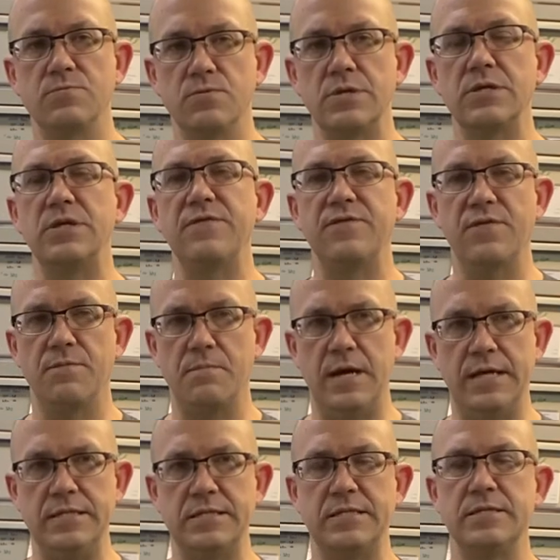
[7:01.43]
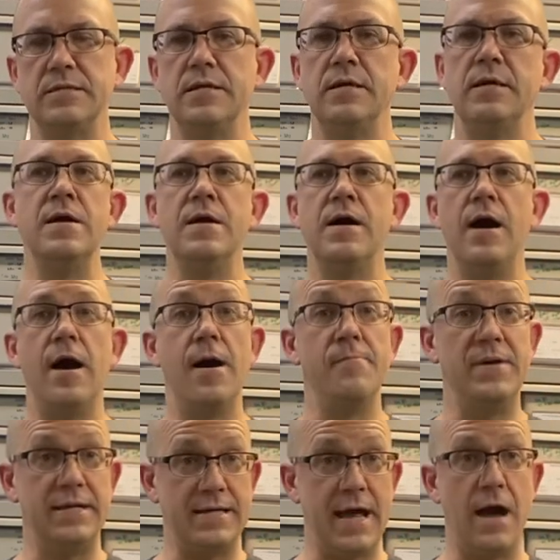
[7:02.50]
really for mites.
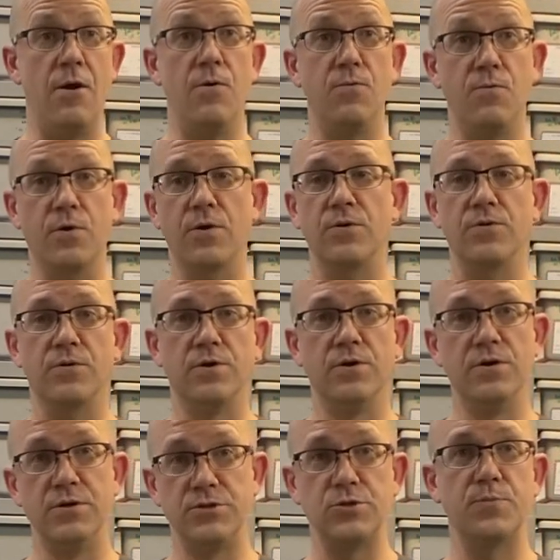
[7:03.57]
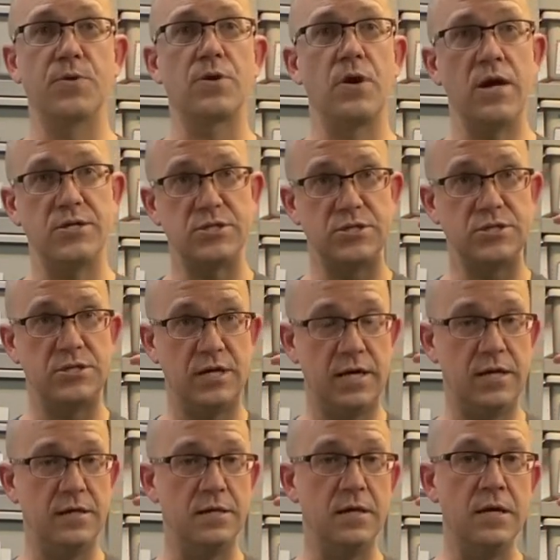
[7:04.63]
And now we're super cautious.
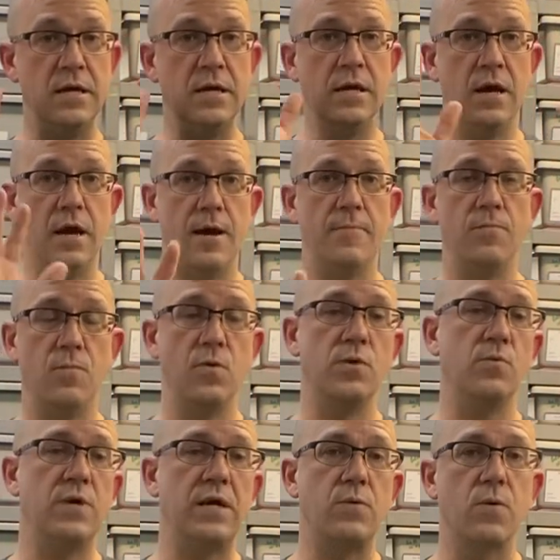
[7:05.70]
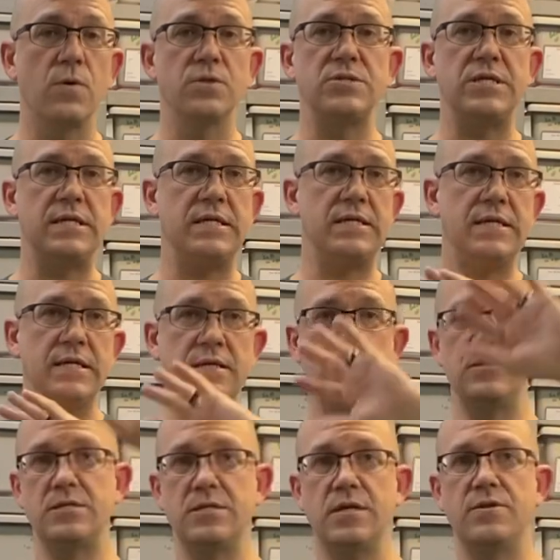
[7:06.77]
And when we quarantine, it
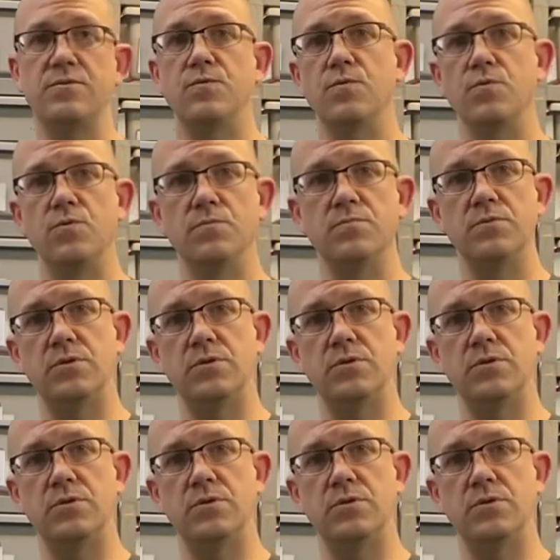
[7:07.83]
is another room.